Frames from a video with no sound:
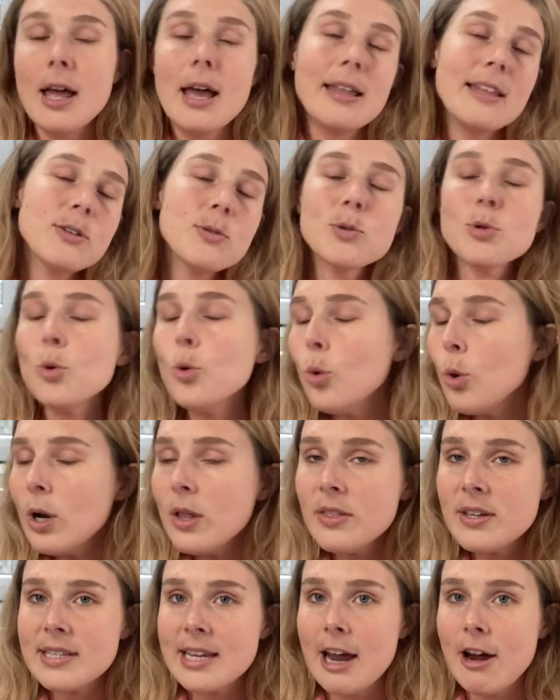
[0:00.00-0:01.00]
This was all
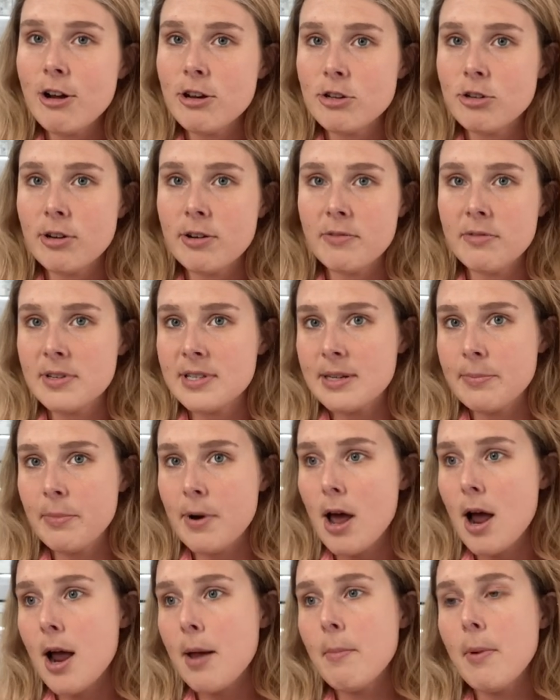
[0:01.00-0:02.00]
in the territory of the
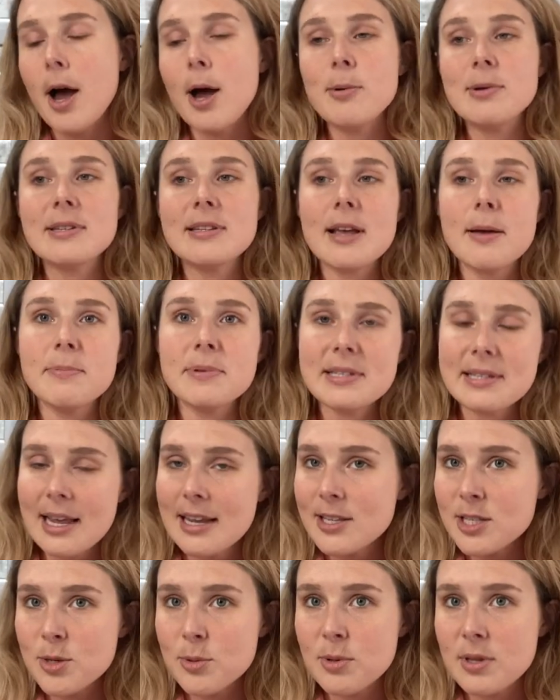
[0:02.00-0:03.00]
sublime. I was
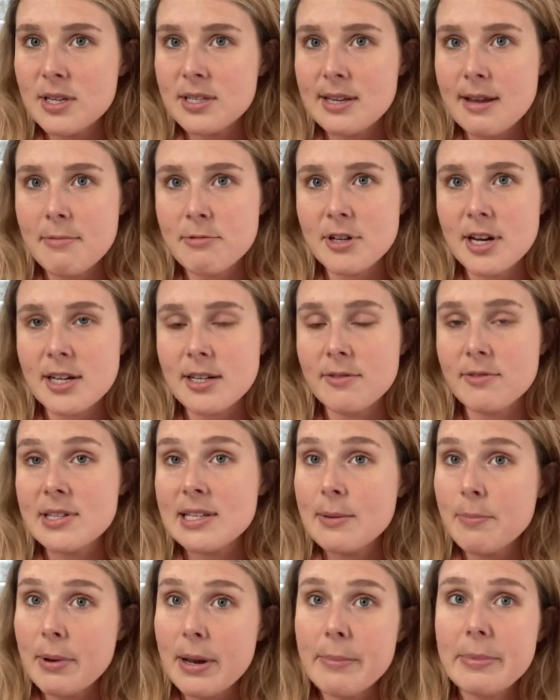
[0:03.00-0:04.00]
obsessed with the subject of
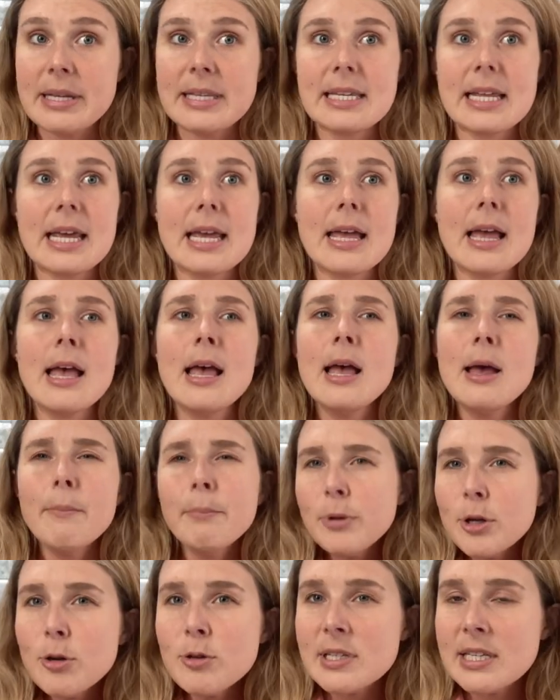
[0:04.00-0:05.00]
sublimity,
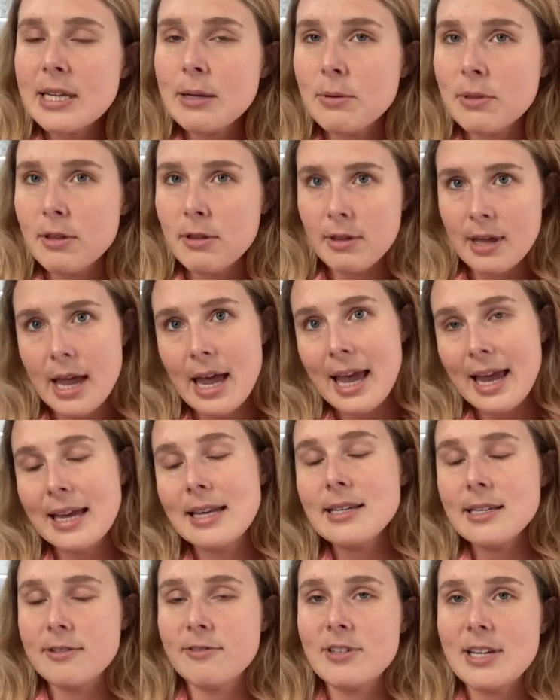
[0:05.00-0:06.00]
beauty with a
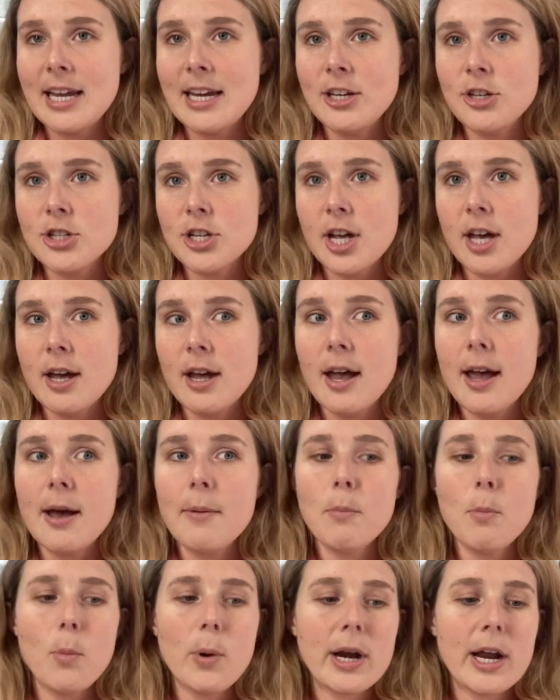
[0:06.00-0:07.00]
hint of danger
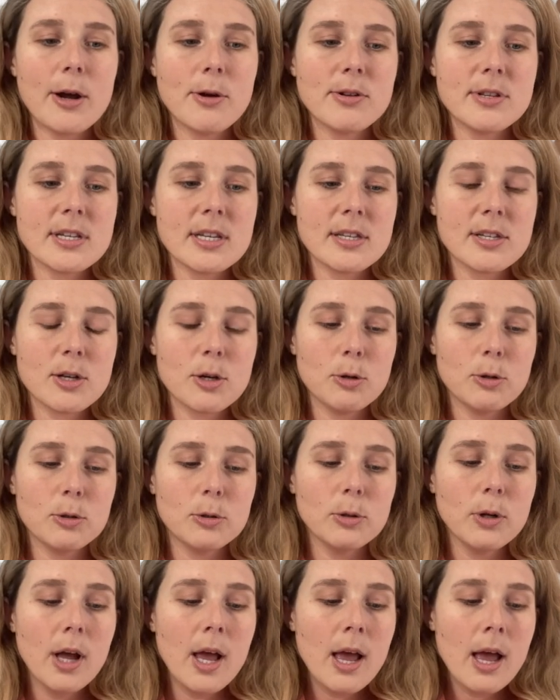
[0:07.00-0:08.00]
when I was at
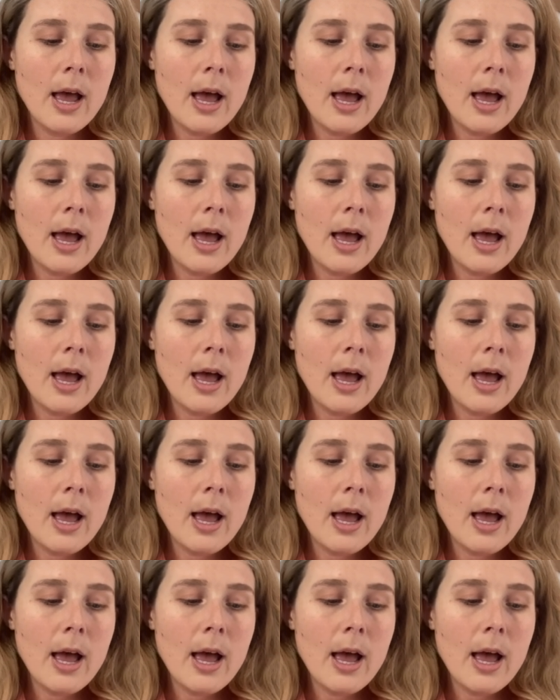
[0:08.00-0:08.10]
school.